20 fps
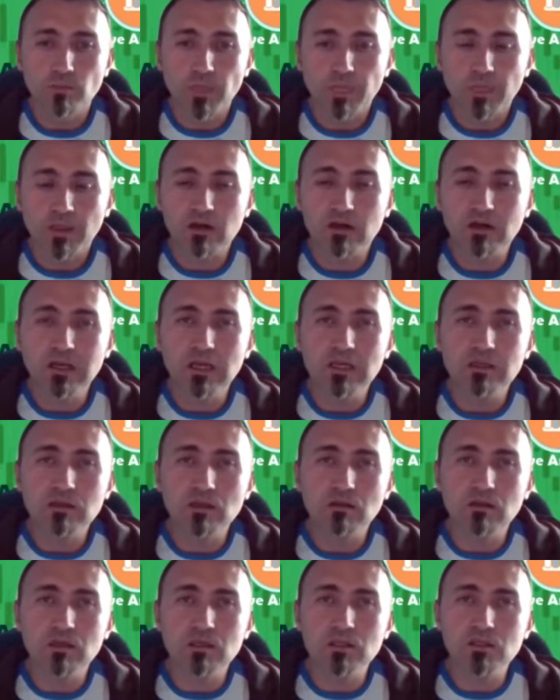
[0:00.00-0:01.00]

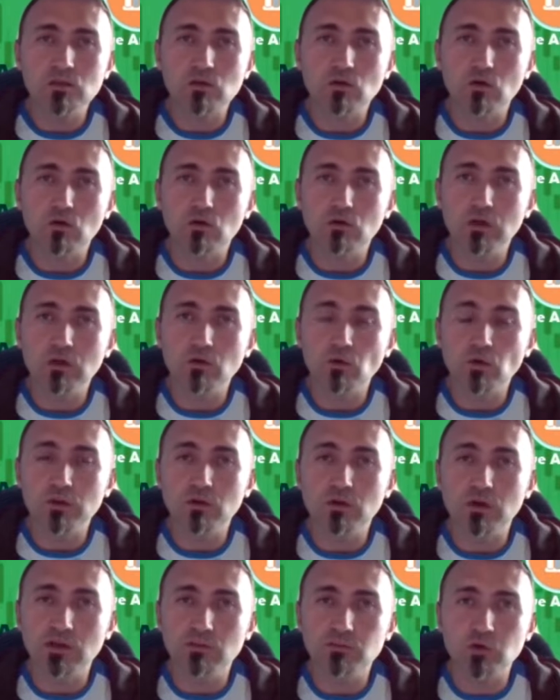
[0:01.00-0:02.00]
relating this only with
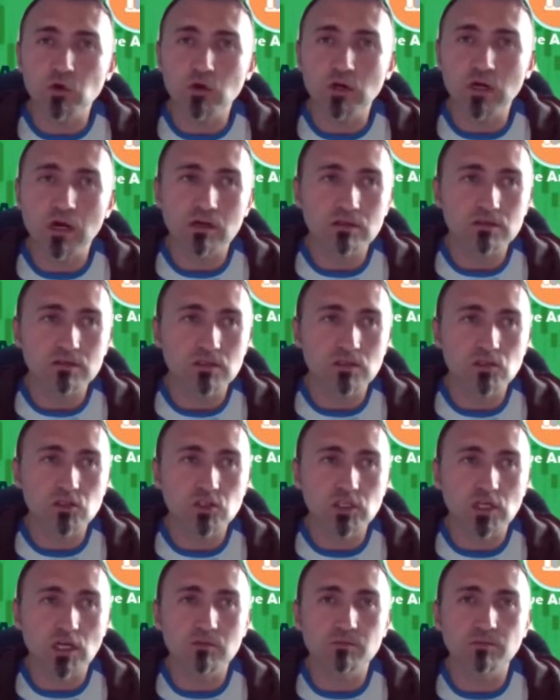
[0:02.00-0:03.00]
the
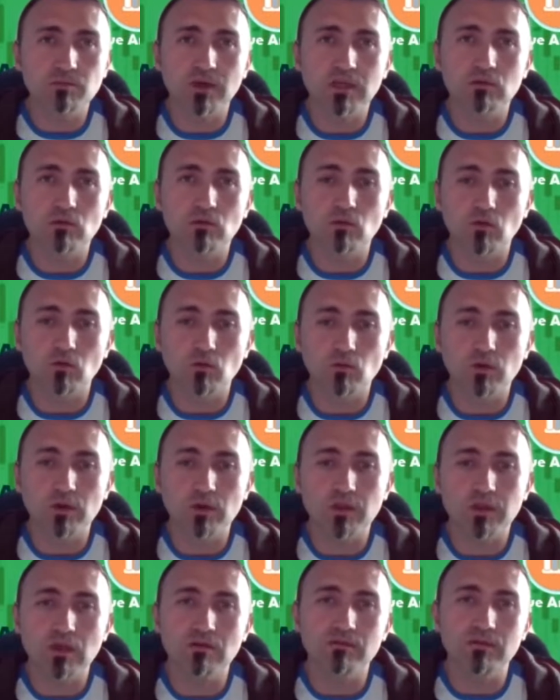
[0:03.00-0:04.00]
cryptocurrencies chart, but
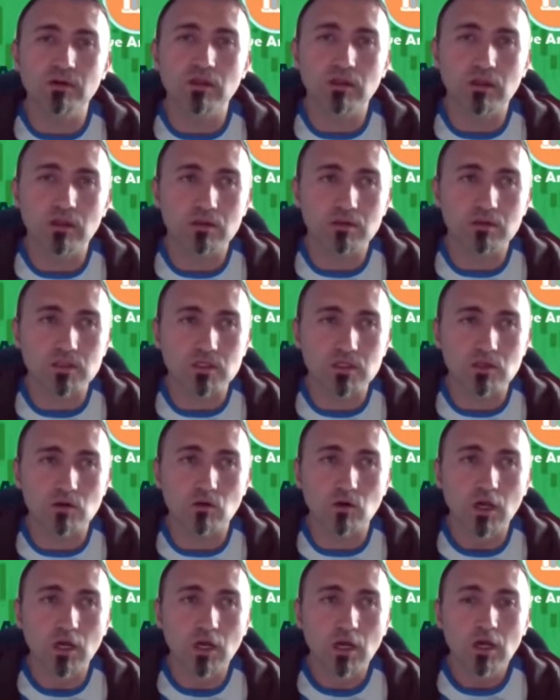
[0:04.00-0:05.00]
with everything.
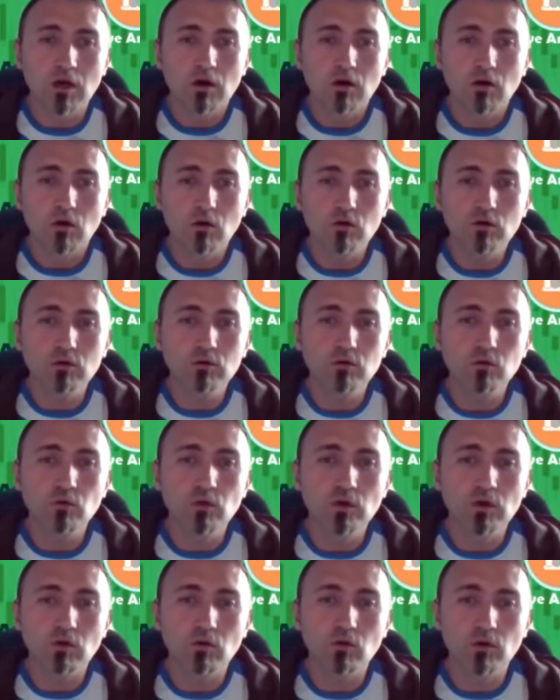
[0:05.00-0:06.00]
So all
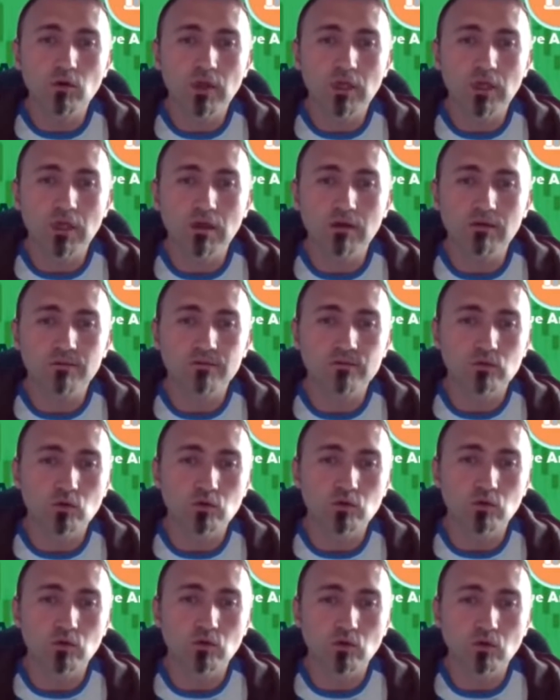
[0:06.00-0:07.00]
we have
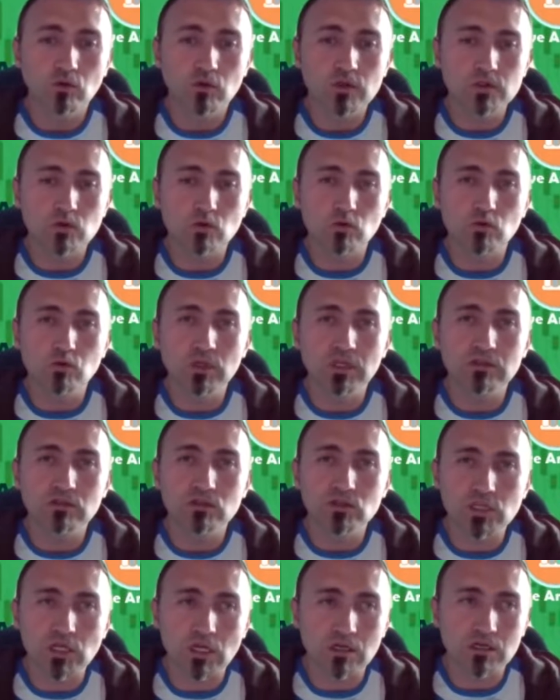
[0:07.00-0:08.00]
to do is to look at
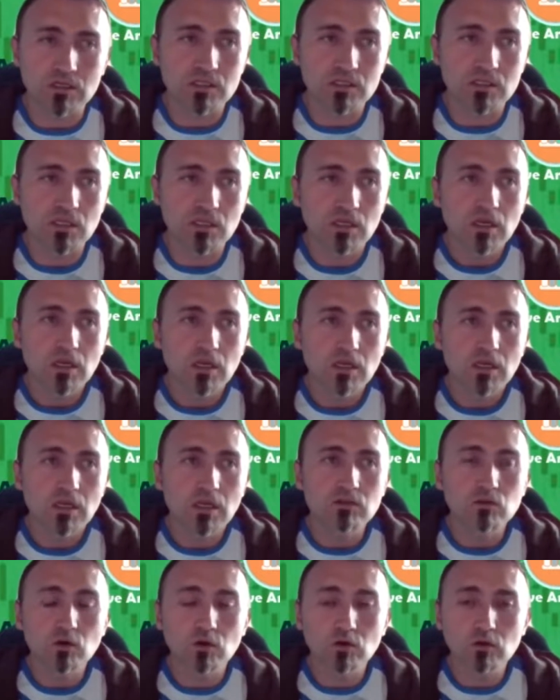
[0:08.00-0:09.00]
the charts
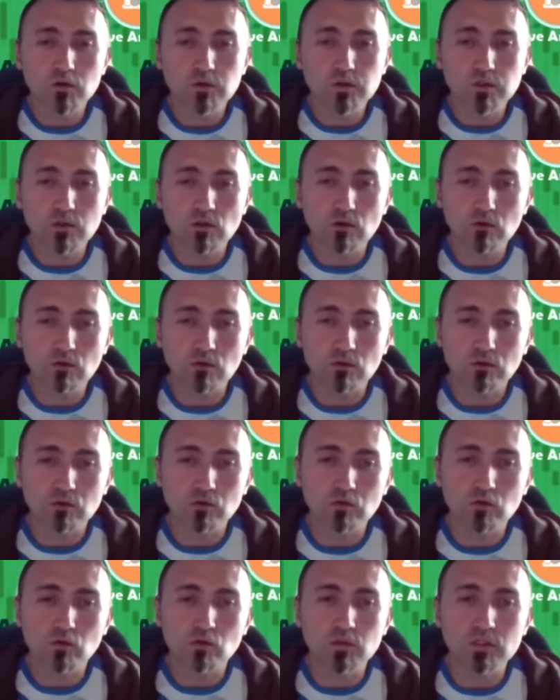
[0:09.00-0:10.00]
and also
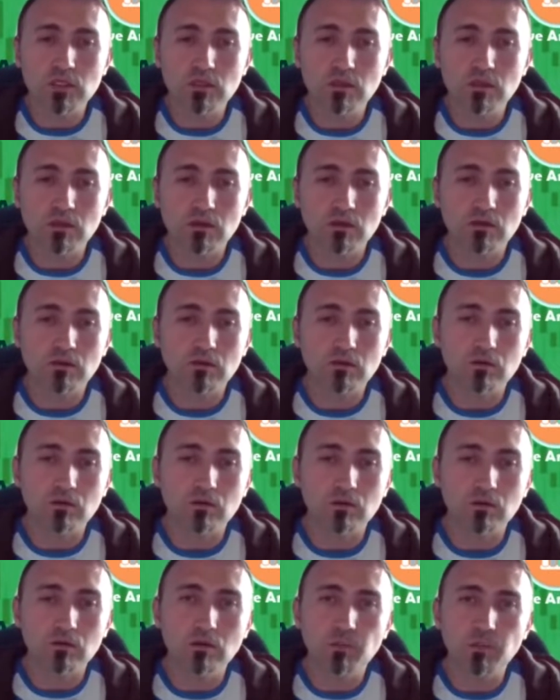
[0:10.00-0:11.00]
to see
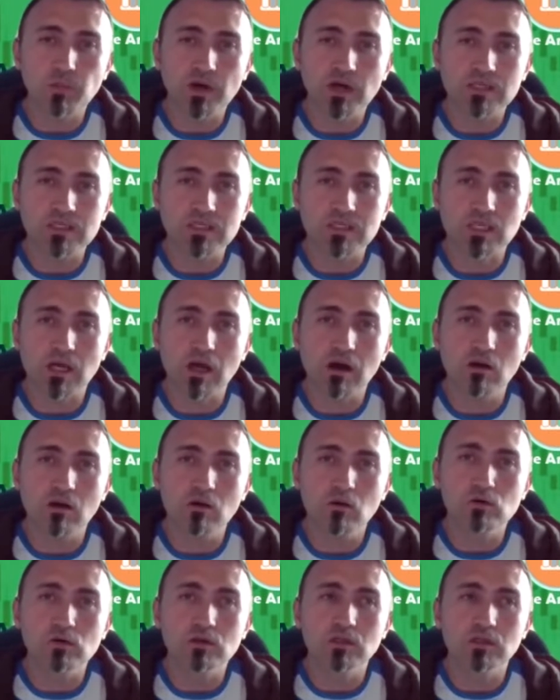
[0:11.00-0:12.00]
the past,
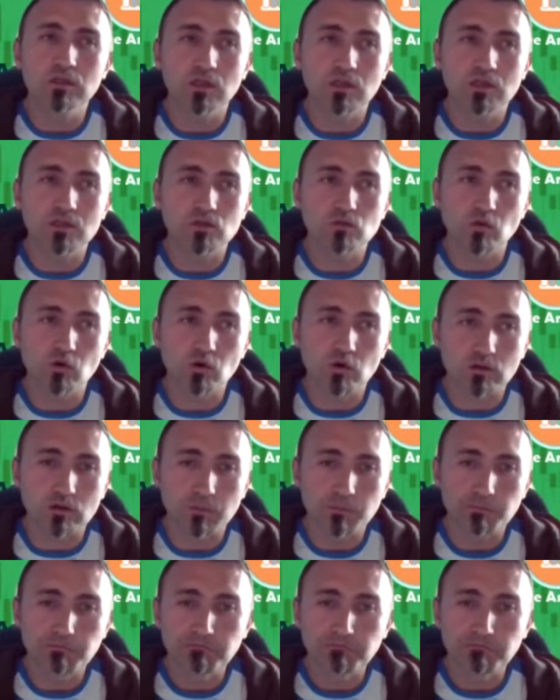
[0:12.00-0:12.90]
how it has worked.